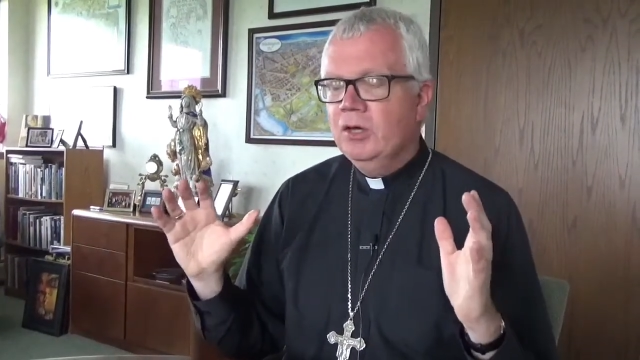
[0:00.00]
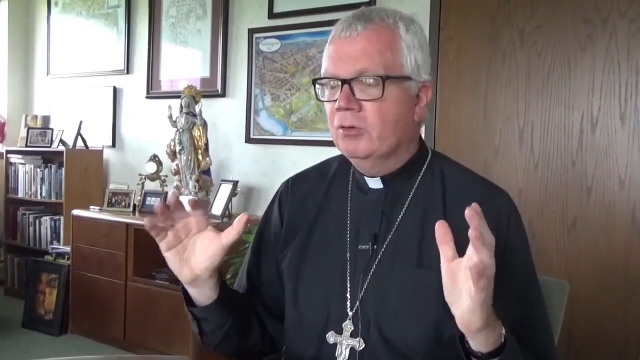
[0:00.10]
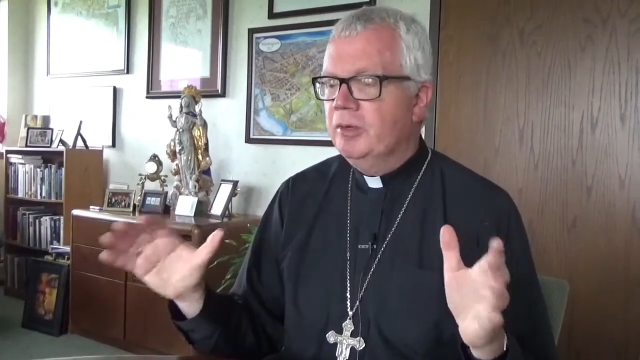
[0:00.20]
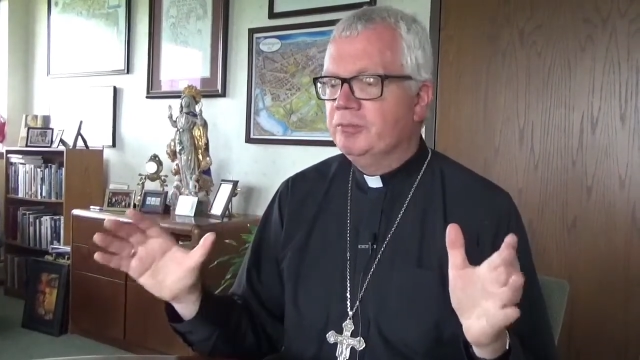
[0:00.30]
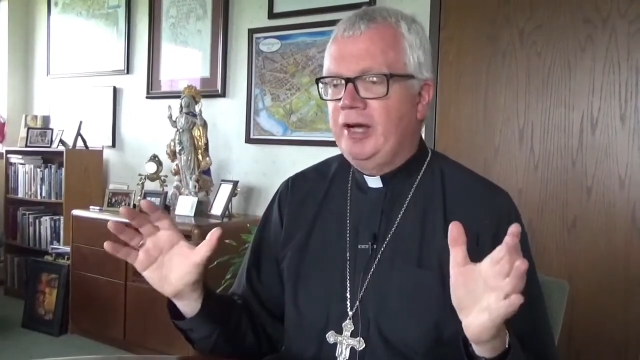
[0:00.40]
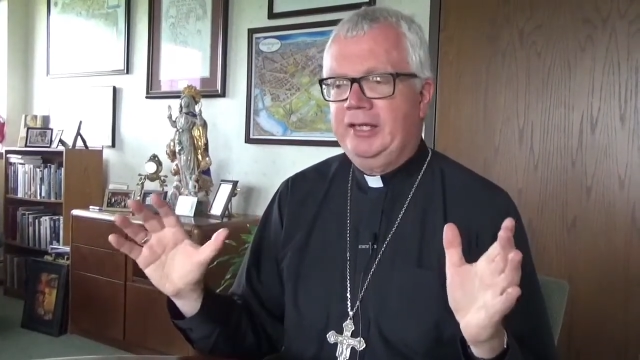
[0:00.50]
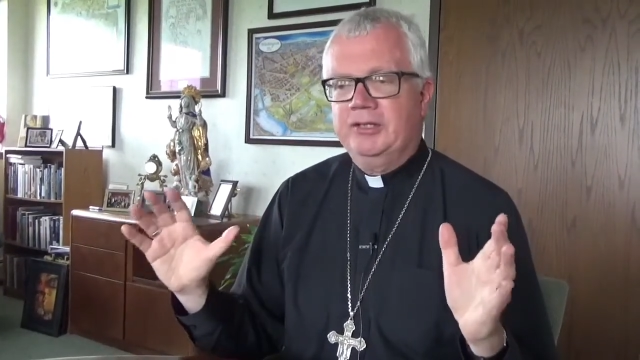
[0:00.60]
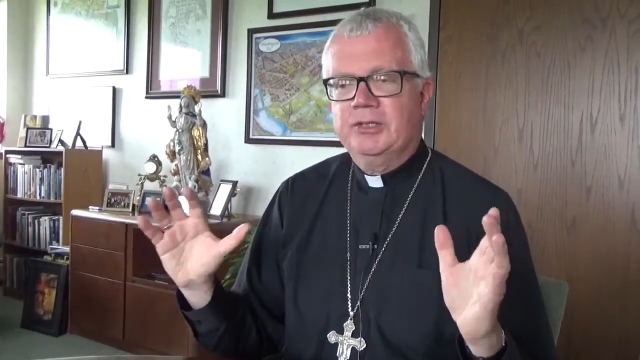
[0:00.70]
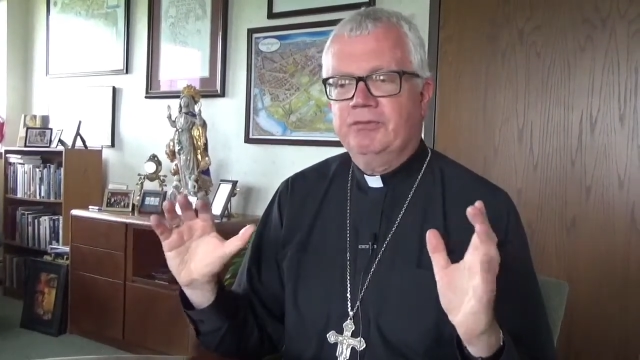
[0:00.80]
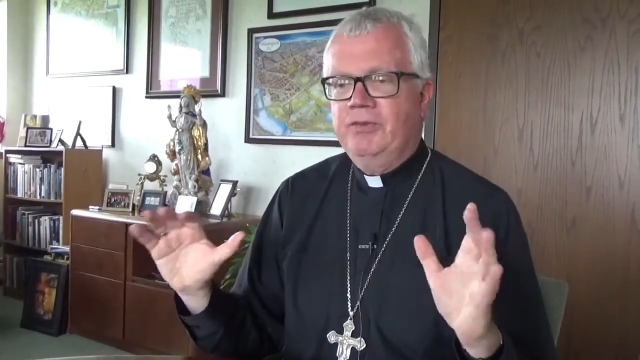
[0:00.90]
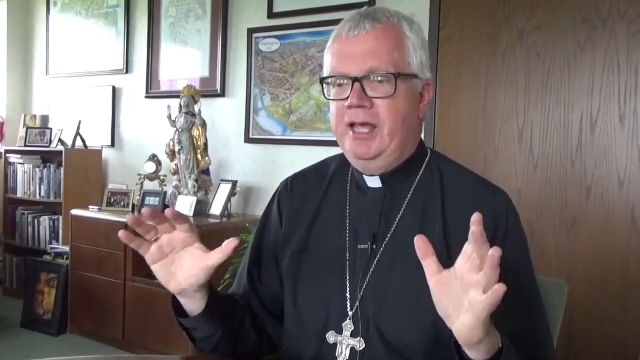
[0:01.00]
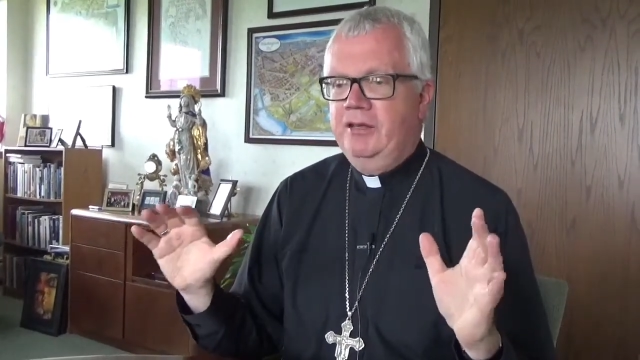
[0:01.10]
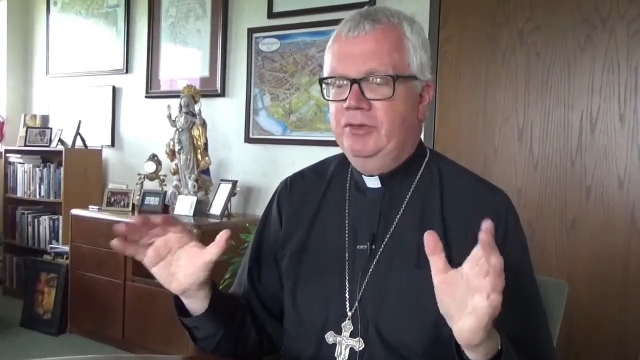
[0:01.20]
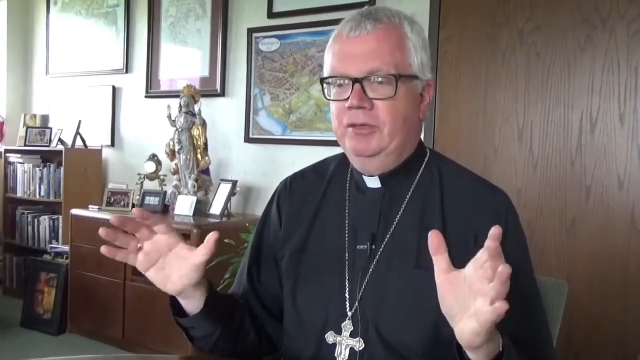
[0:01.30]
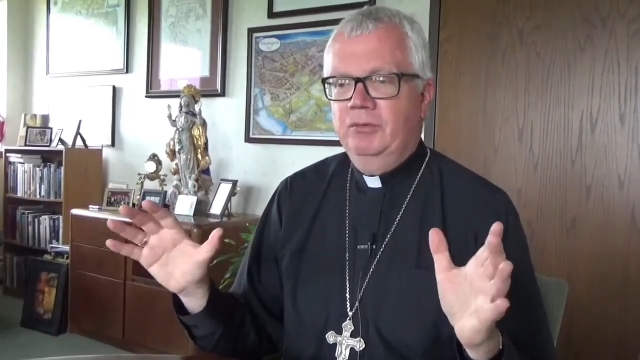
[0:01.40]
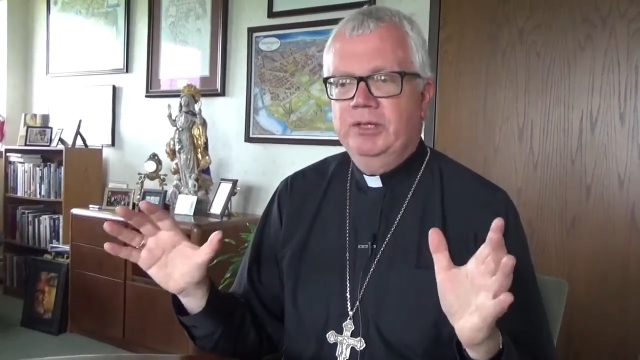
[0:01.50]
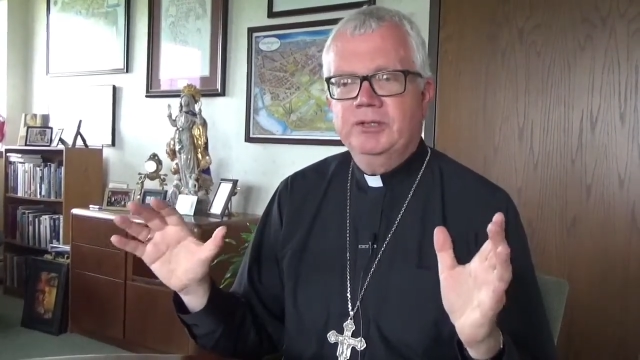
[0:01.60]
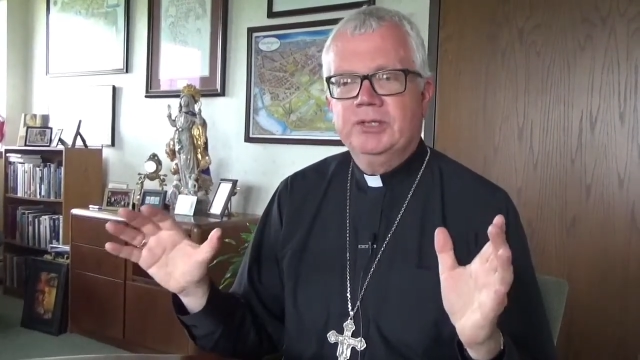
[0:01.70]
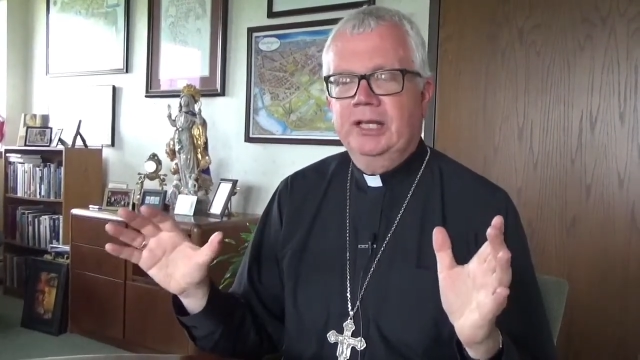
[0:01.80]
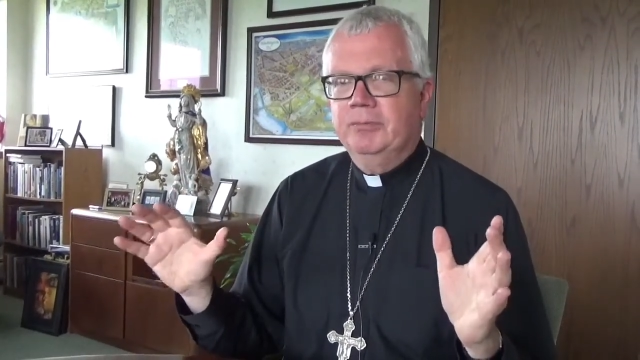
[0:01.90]
we practice the faith and we
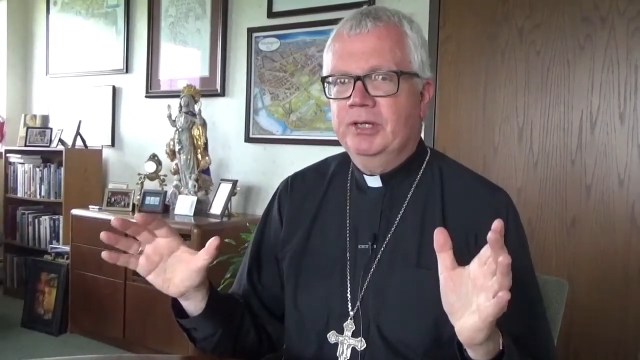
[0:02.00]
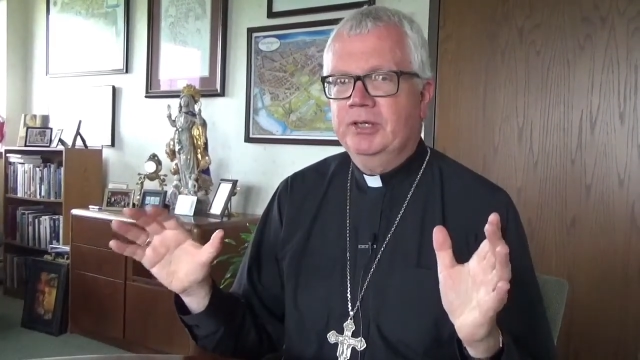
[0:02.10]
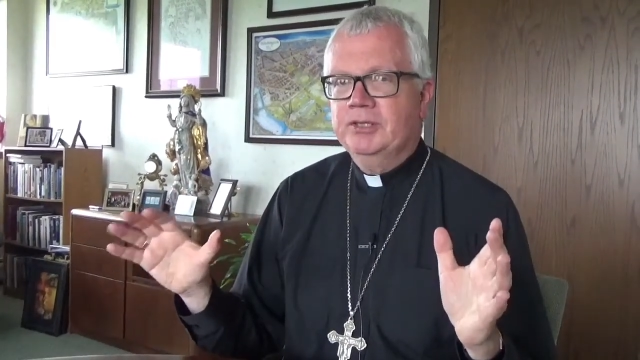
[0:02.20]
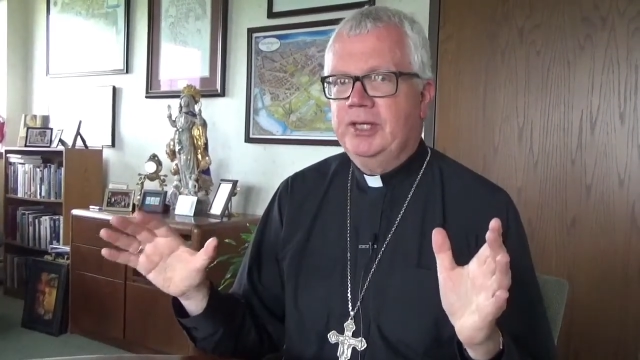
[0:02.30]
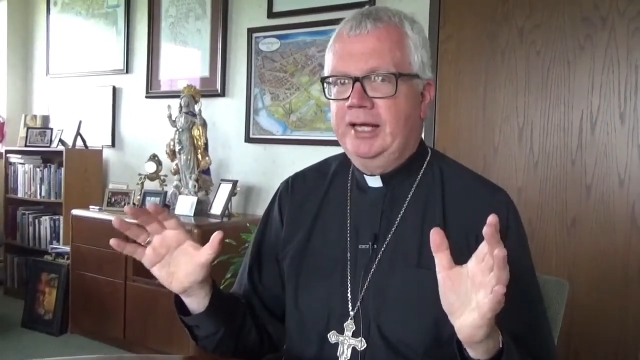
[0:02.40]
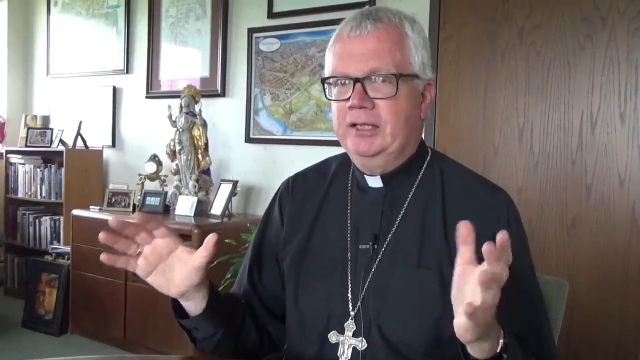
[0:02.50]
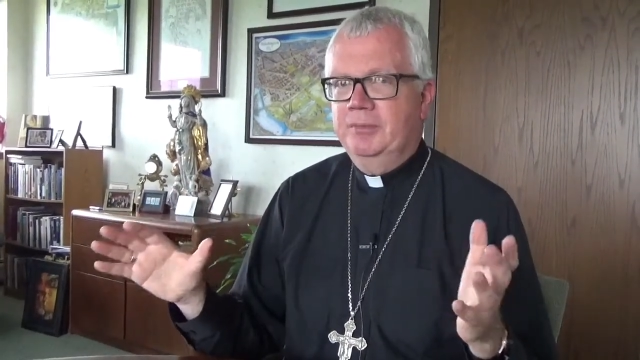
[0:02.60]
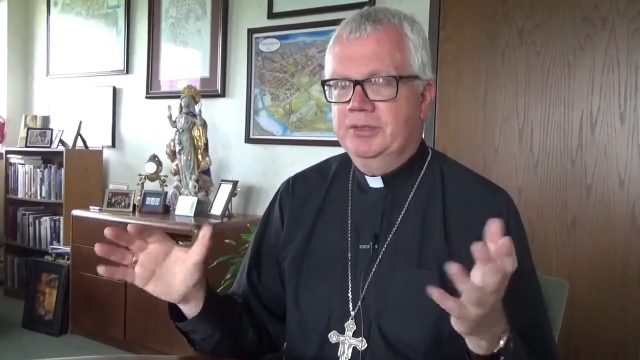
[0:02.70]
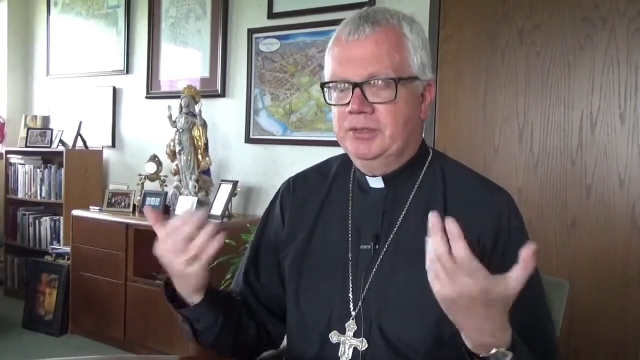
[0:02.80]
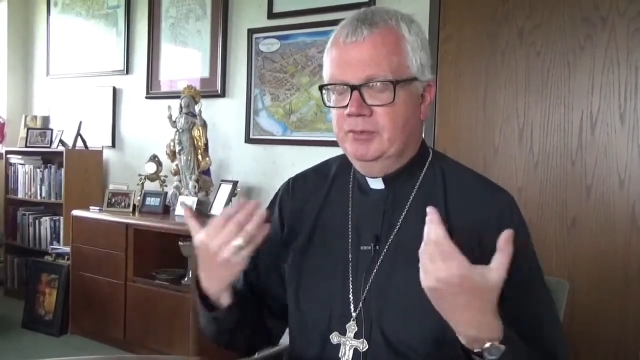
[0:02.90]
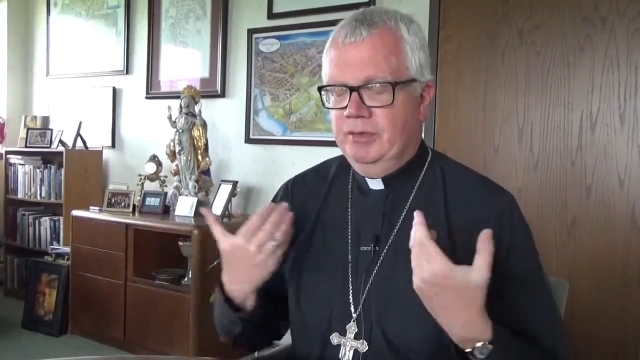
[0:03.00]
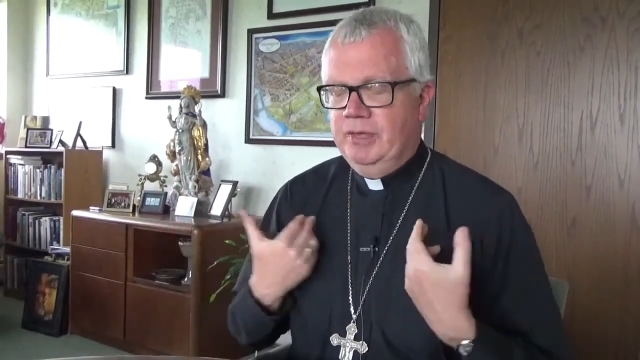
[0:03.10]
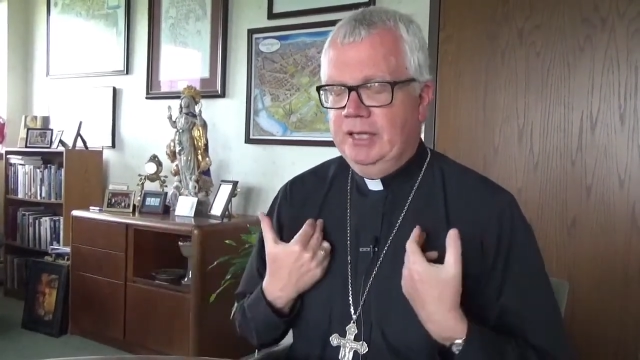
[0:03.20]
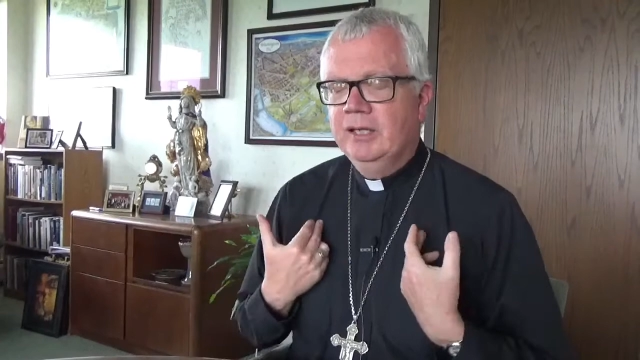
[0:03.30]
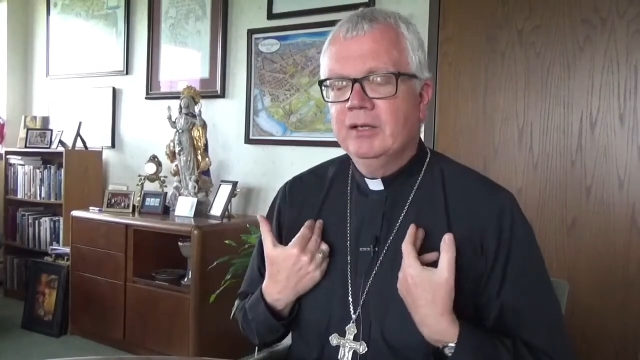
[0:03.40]
celebrate the sacraments and we have that